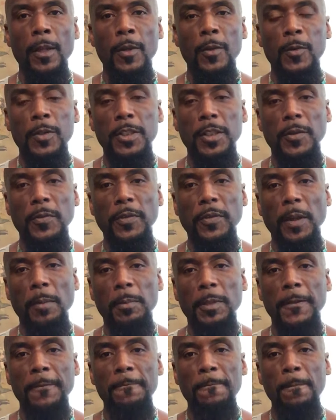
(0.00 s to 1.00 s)
What's up,
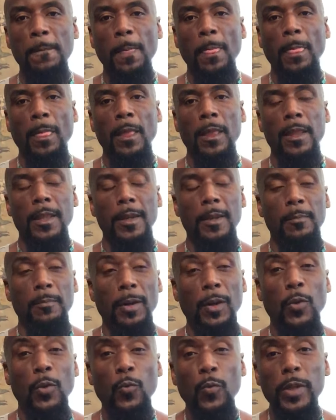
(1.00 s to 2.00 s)
family?
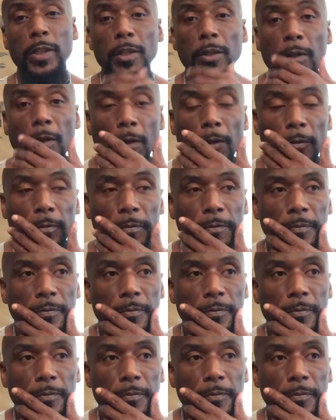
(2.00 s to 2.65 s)
About a week ago,